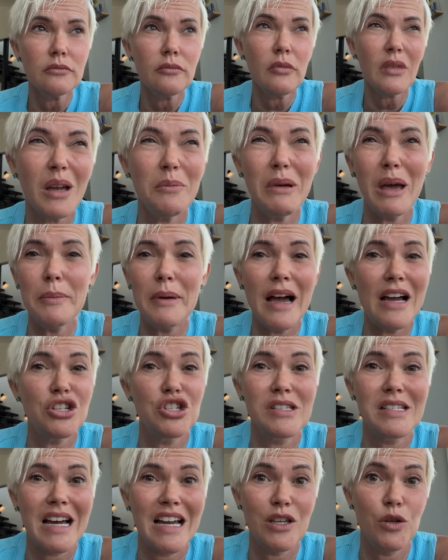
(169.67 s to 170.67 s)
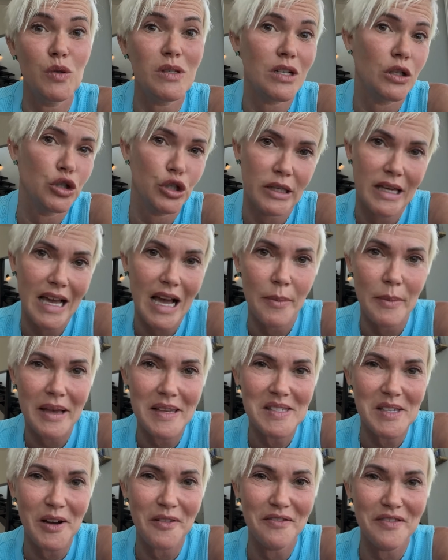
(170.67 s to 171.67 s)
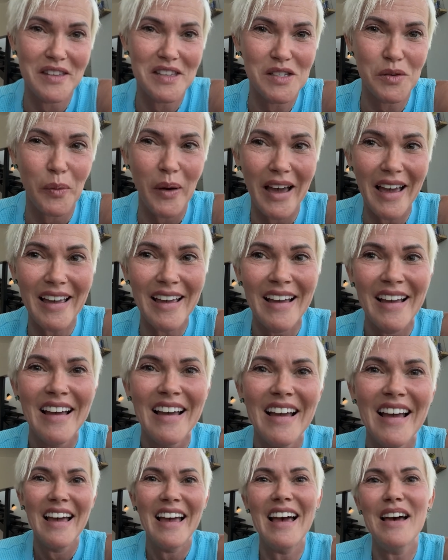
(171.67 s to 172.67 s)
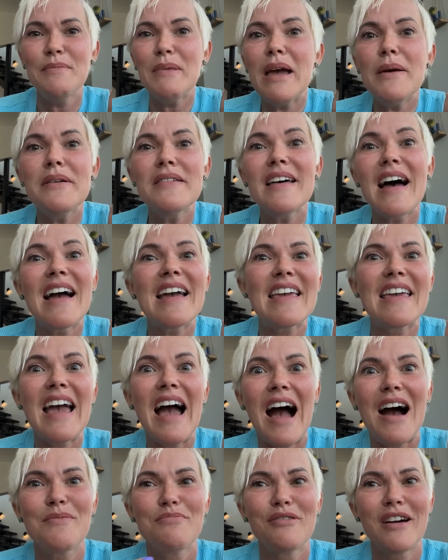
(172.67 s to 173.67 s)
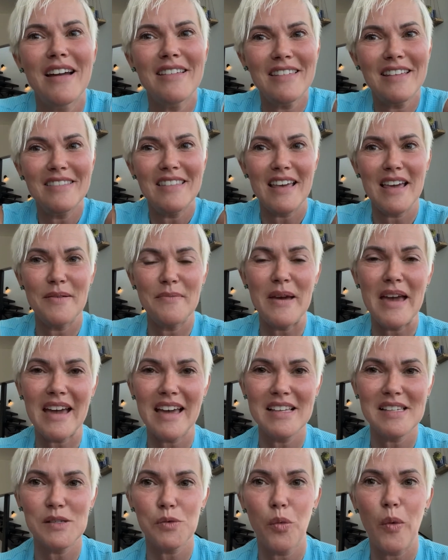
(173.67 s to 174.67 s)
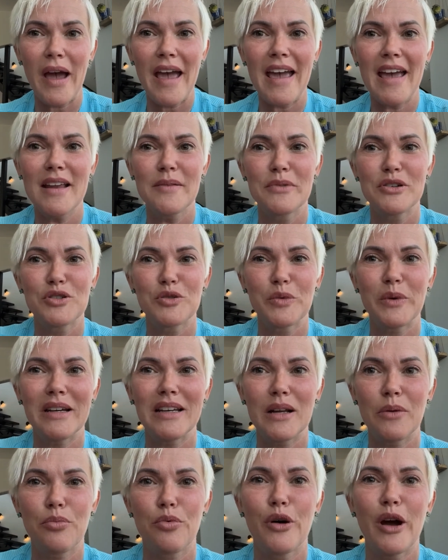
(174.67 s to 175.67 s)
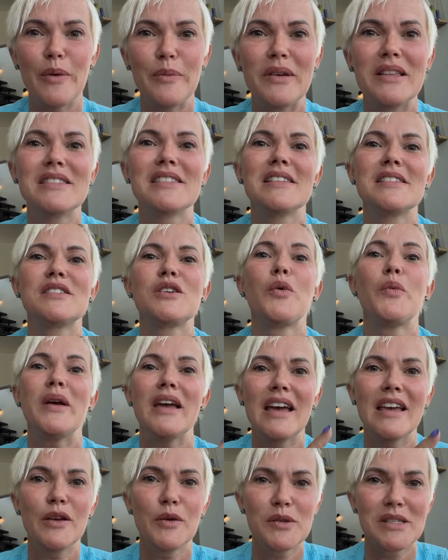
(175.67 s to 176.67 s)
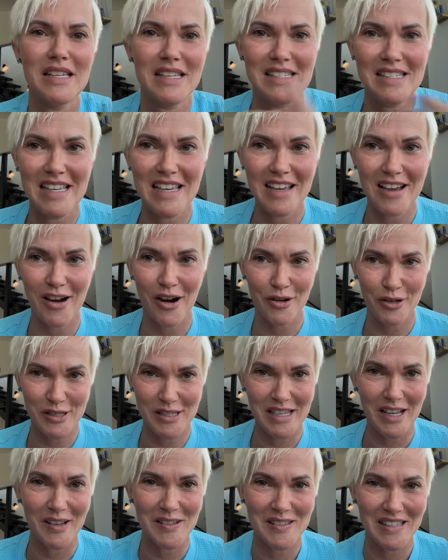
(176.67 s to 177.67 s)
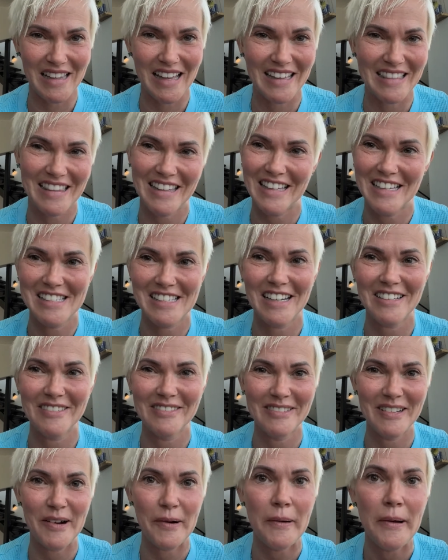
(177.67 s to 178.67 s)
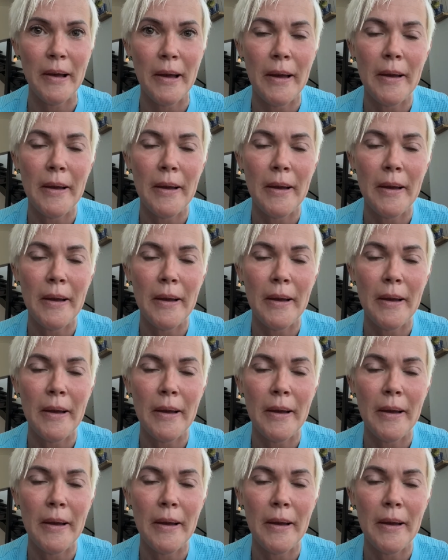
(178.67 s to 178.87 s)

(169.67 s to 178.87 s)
Maybe I just got used to looking at myself this way. And maybe that gap, right, that they make us wait between appointments is so we get used to seeing ourselves like this. I don't know.